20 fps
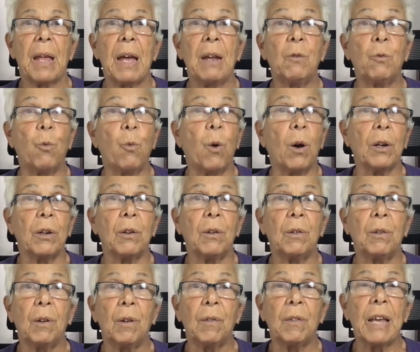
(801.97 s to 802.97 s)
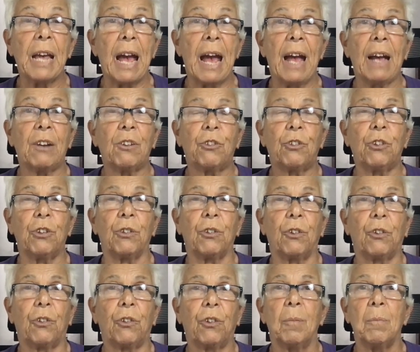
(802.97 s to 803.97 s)
And what are the
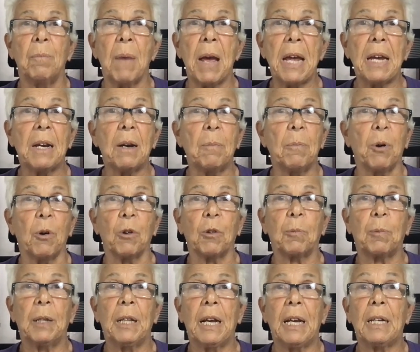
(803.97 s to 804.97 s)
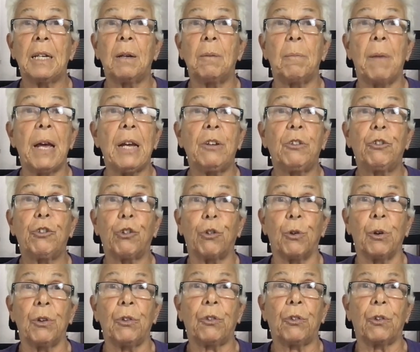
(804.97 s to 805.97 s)
actions? Make a birth plan and make
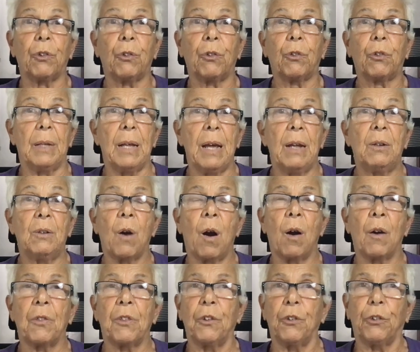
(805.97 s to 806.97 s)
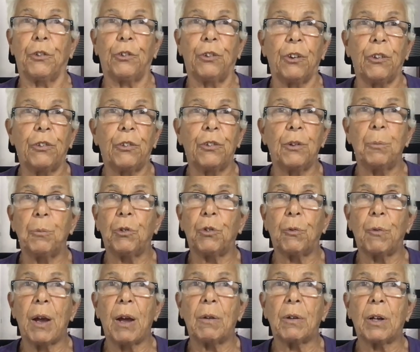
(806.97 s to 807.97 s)
choices. And are there systems
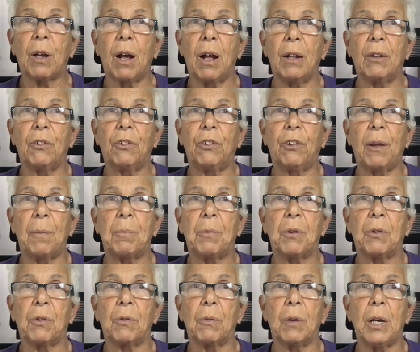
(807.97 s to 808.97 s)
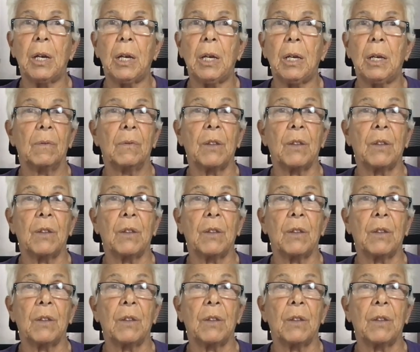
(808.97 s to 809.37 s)
around concept three?